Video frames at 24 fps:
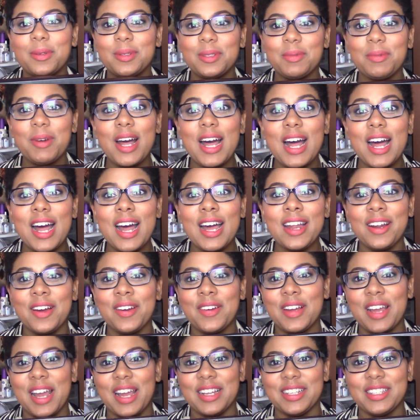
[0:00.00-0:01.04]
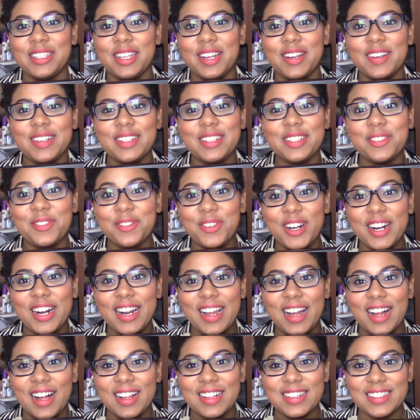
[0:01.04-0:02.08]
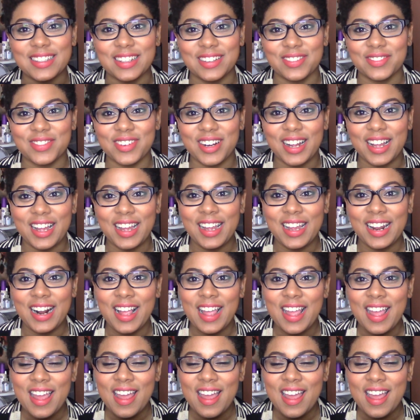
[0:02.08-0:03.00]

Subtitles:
what? Okay, so it's pretty awesome, right?